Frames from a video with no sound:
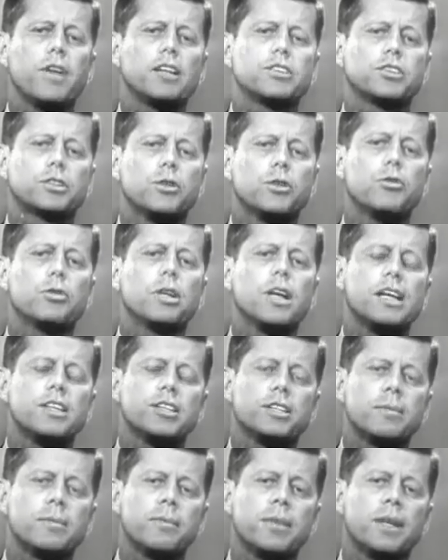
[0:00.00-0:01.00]
of their school
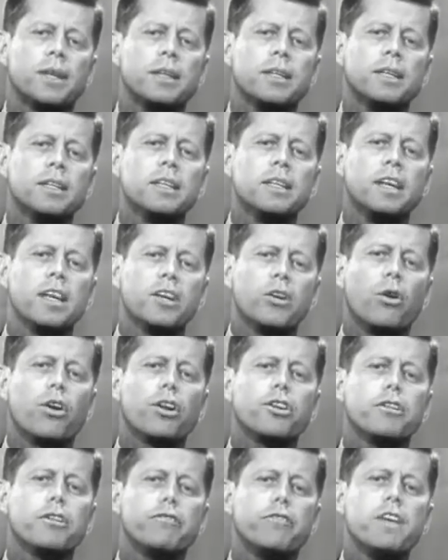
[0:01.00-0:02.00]
lunch in
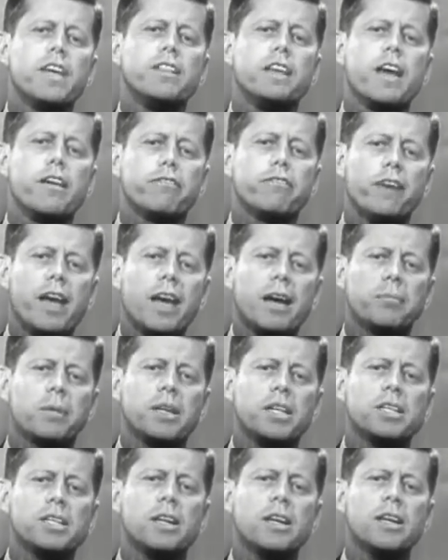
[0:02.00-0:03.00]
order to feed their
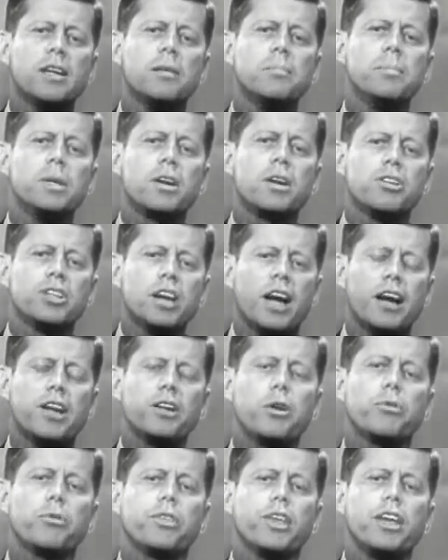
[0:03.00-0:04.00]
families, because
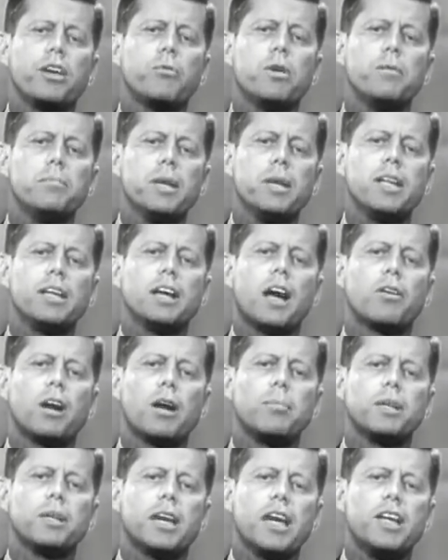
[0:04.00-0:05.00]
I don't think we're meeting
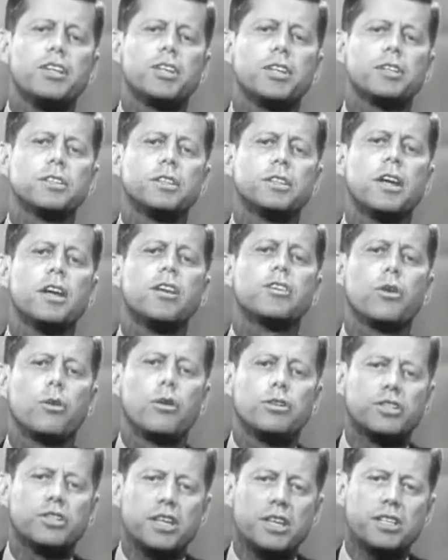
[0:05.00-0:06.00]
our obligation
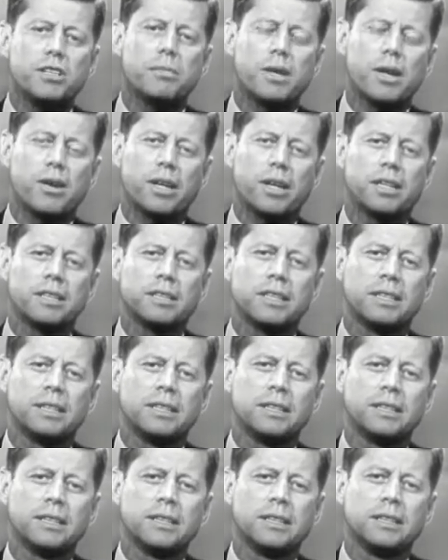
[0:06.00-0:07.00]
towards these Americans.
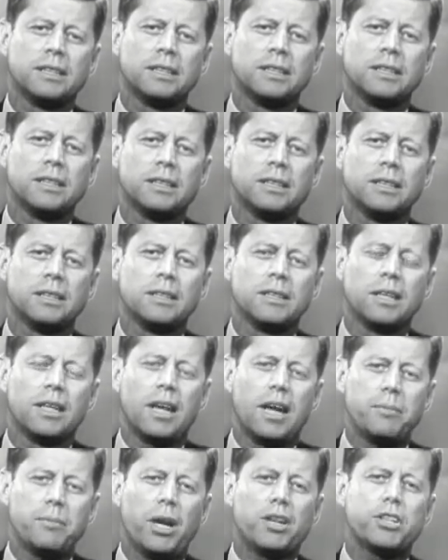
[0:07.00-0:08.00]

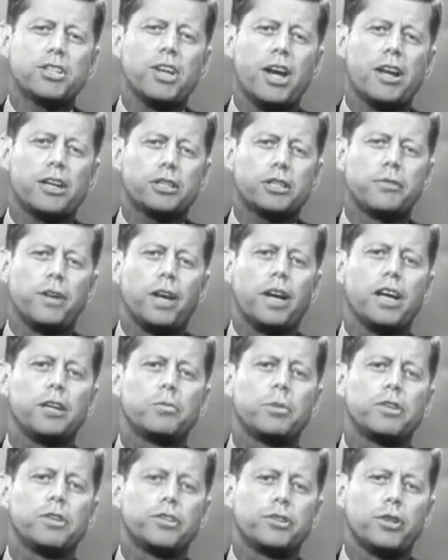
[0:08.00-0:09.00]
I'm not
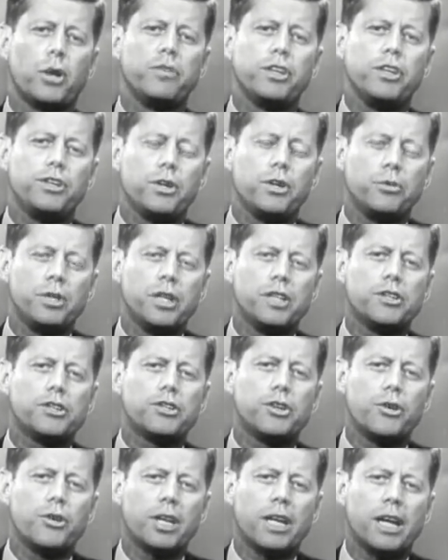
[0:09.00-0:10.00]
satisfied when the Soviet Union
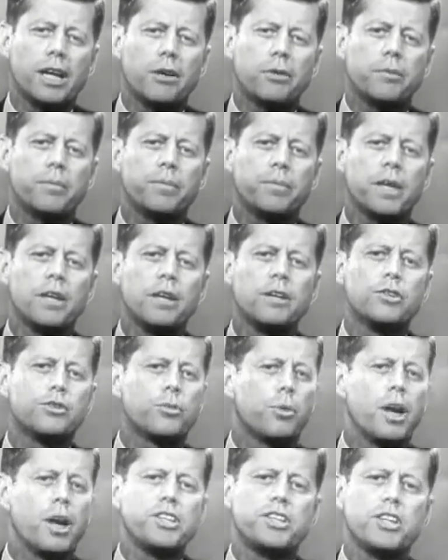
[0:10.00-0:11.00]
is turning out
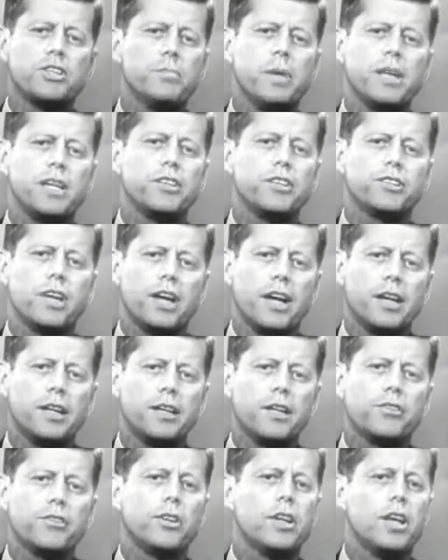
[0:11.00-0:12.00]
twice as many
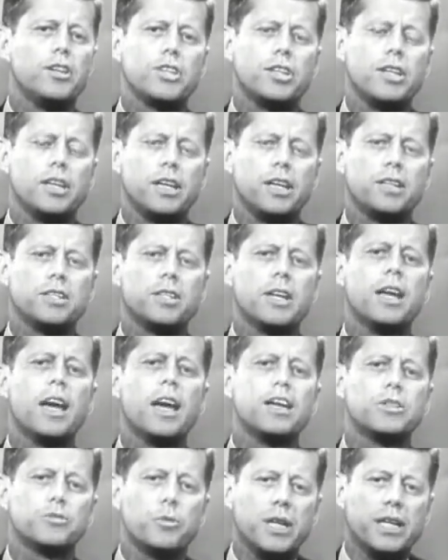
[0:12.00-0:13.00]
scientists and engineers
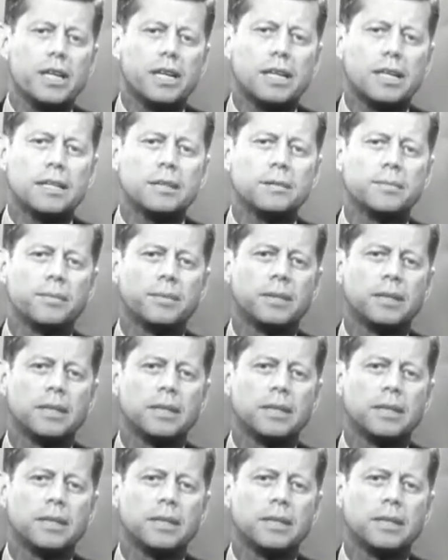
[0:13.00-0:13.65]
as we are.